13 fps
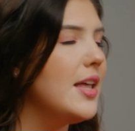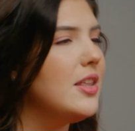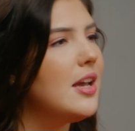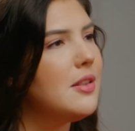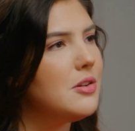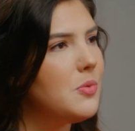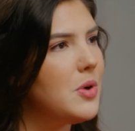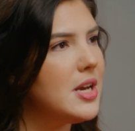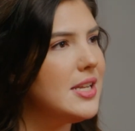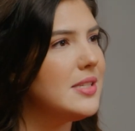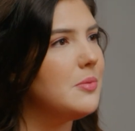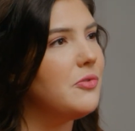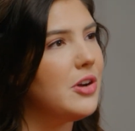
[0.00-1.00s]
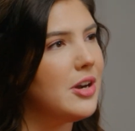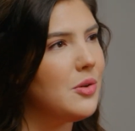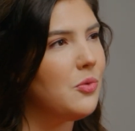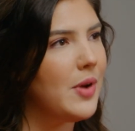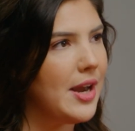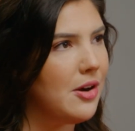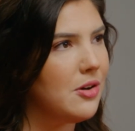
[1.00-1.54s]
The other one is very
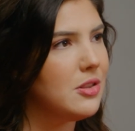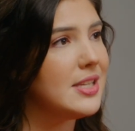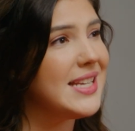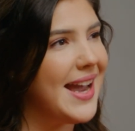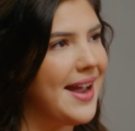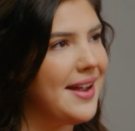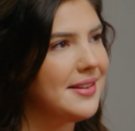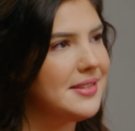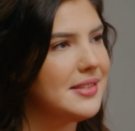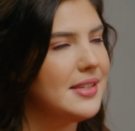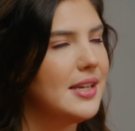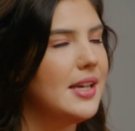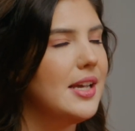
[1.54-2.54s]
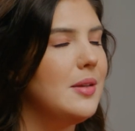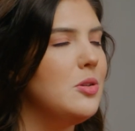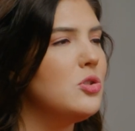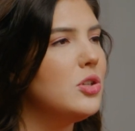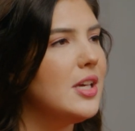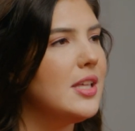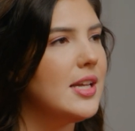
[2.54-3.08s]
rare, the TACs.
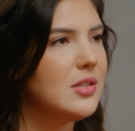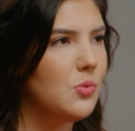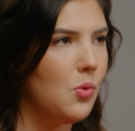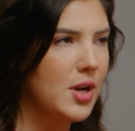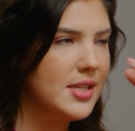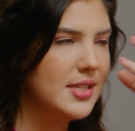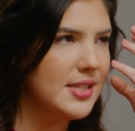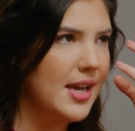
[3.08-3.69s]
Usually that's one